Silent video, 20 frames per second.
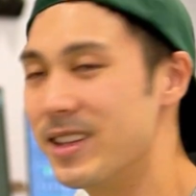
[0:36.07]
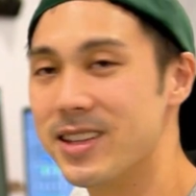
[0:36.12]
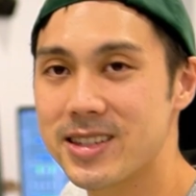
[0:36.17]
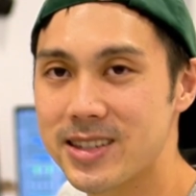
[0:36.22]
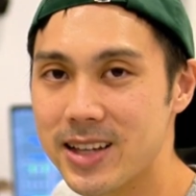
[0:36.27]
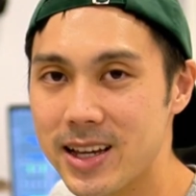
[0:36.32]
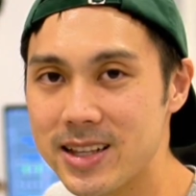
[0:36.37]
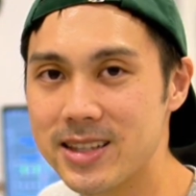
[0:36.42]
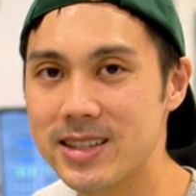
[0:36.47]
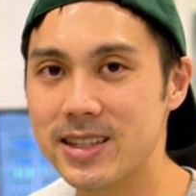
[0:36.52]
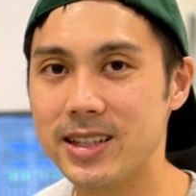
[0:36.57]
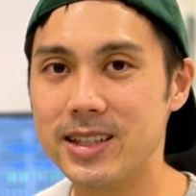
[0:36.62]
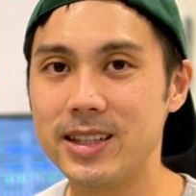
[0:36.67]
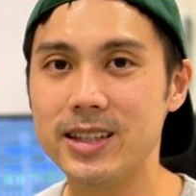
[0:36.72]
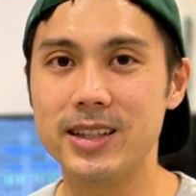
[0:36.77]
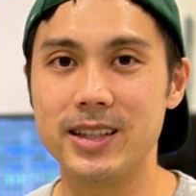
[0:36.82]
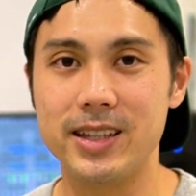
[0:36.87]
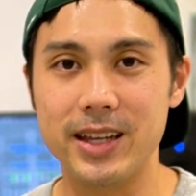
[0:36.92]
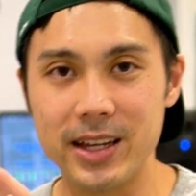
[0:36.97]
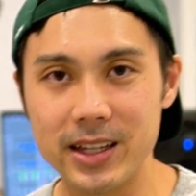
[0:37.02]
it sends
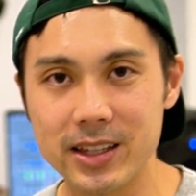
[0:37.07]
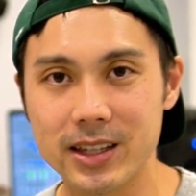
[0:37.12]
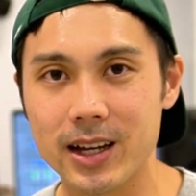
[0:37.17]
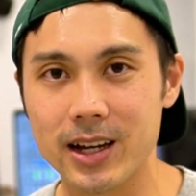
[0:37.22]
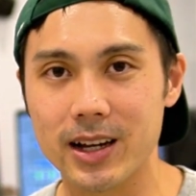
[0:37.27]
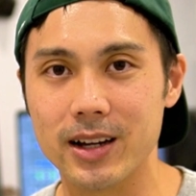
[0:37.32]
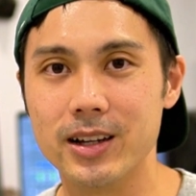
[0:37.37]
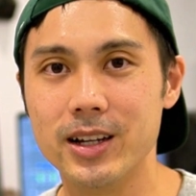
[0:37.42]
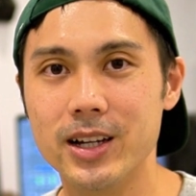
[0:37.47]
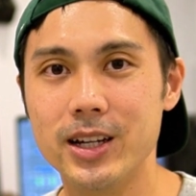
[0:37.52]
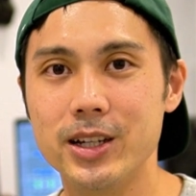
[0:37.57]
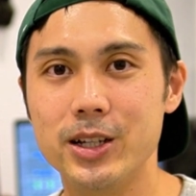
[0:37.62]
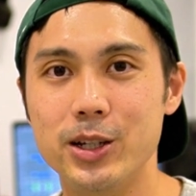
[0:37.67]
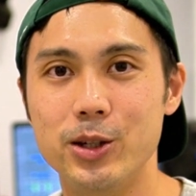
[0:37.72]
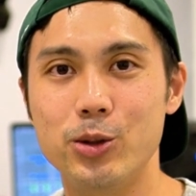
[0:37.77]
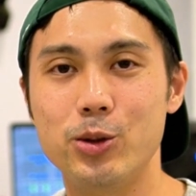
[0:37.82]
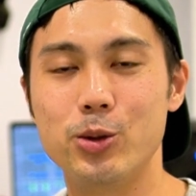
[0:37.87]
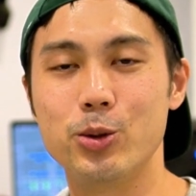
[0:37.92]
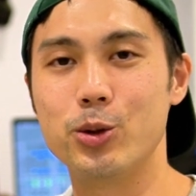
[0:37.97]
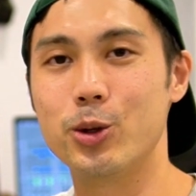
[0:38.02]
in data
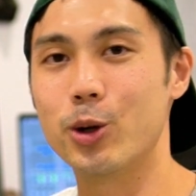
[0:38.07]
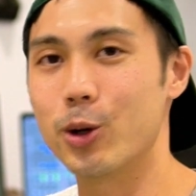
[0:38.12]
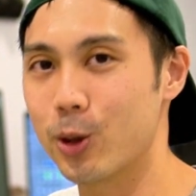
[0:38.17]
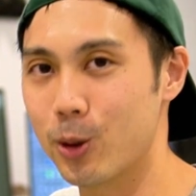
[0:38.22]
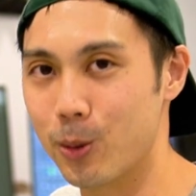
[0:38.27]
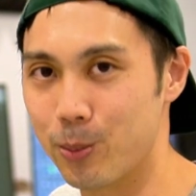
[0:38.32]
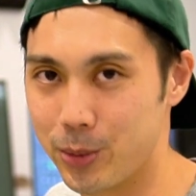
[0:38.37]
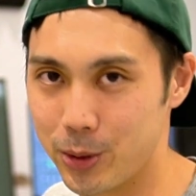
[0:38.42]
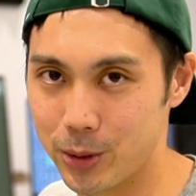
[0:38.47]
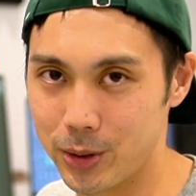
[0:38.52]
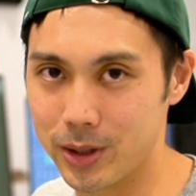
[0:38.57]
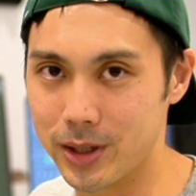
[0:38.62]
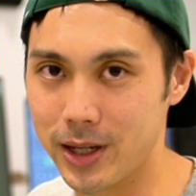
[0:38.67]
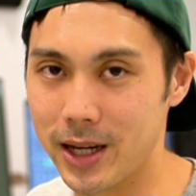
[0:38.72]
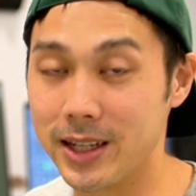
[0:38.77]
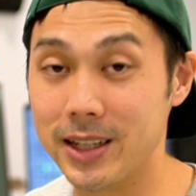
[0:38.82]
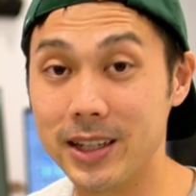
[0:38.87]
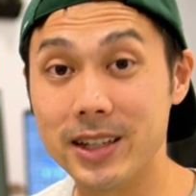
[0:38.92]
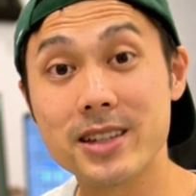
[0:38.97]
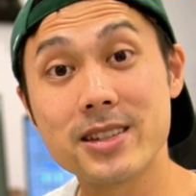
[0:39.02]
into your computer,
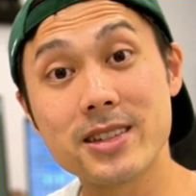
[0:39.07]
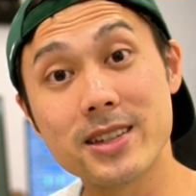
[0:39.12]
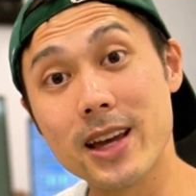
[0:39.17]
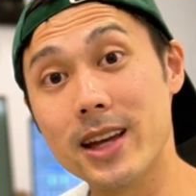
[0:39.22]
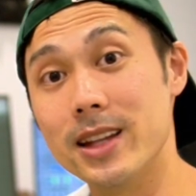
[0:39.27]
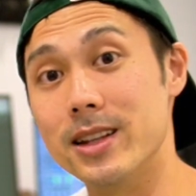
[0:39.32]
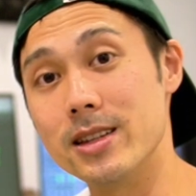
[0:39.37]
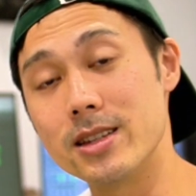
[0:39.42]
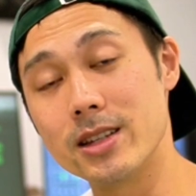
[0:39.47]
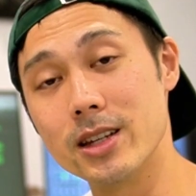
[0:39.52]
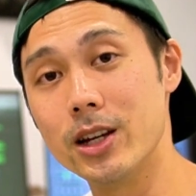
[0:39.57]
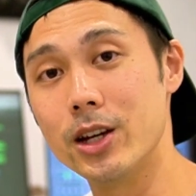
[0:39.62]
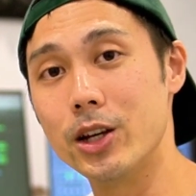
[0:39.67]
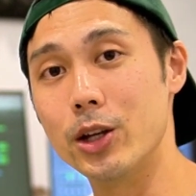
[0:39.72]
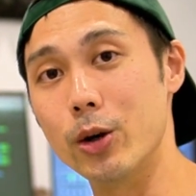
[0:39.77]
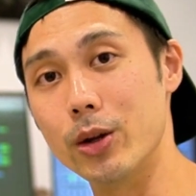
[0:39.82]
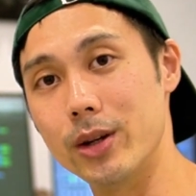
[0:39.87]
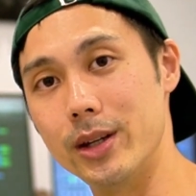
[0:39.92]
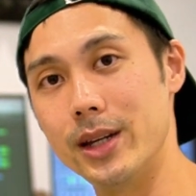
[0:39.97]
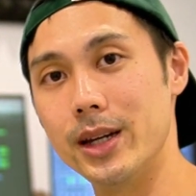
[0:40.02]
and in this sense,
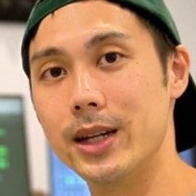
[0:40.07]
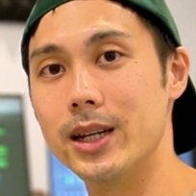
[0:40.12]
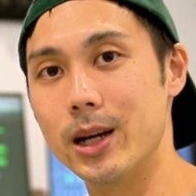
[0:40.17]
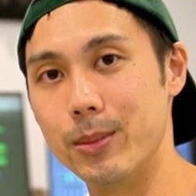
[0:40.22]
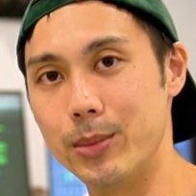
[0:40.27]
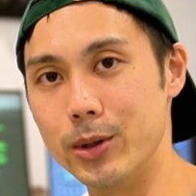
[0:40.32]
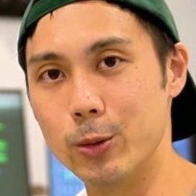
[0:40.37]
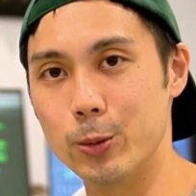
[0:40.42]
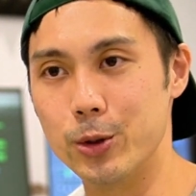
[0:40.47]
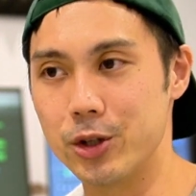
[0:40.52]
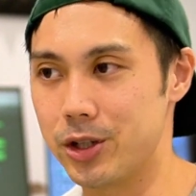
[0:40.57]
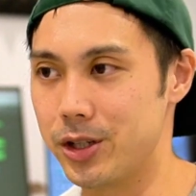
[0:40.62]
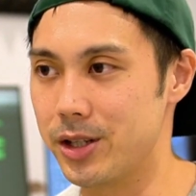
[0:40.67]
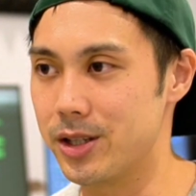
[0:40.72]
your DAW, which